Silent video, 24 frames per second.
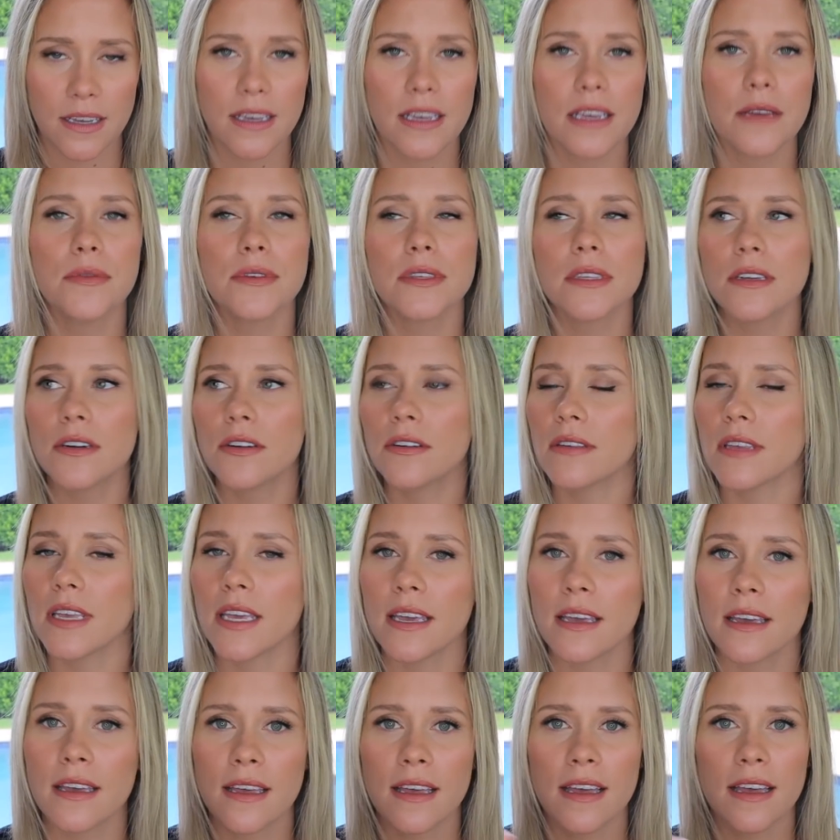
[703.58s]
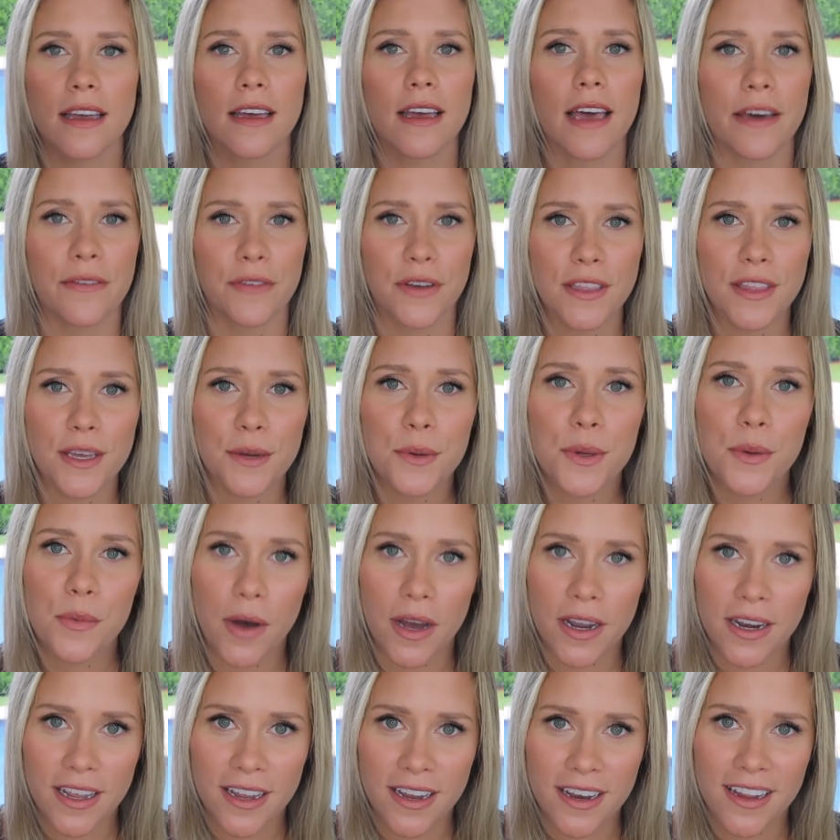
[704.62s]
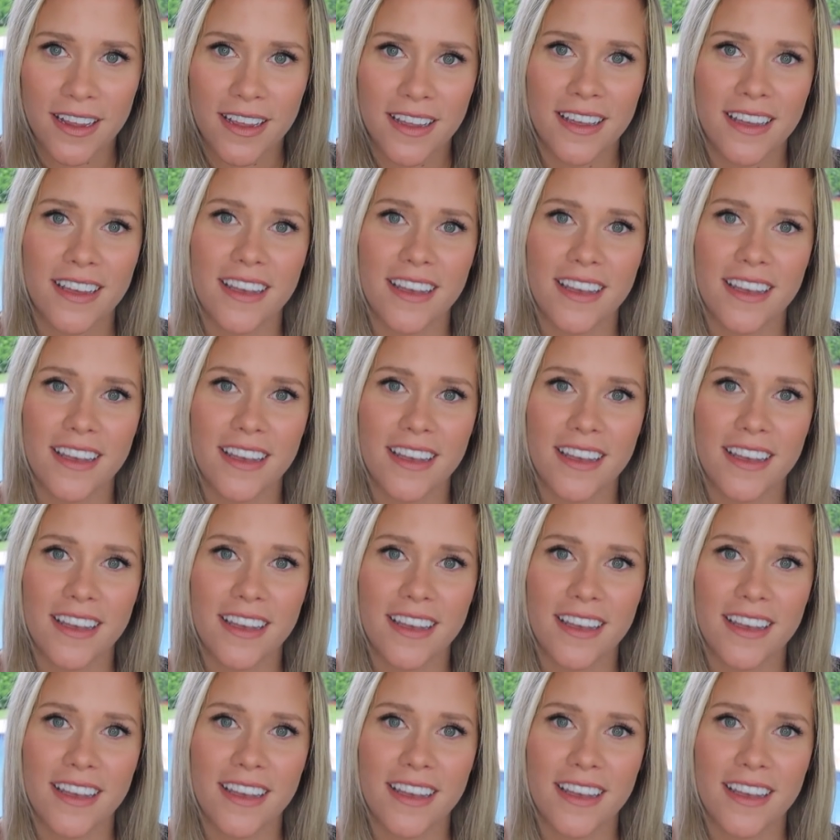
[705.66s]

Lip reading: It was literally everything we wanted,